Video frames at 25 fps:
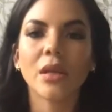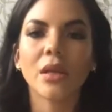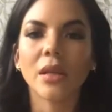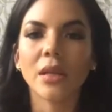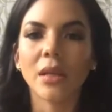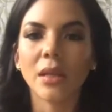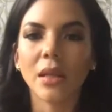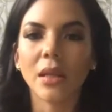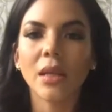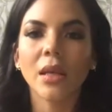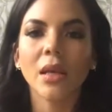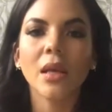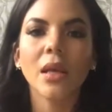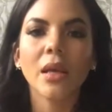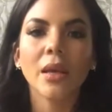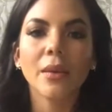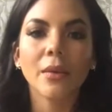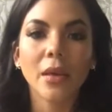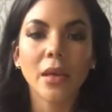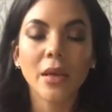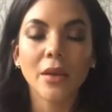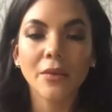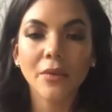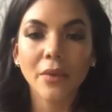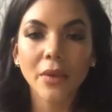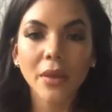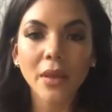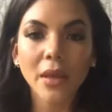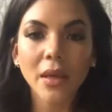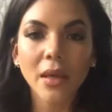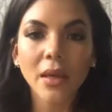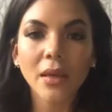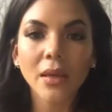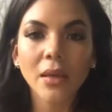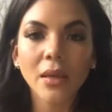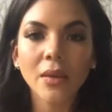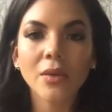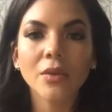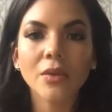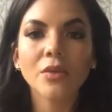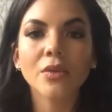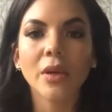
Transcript: and every day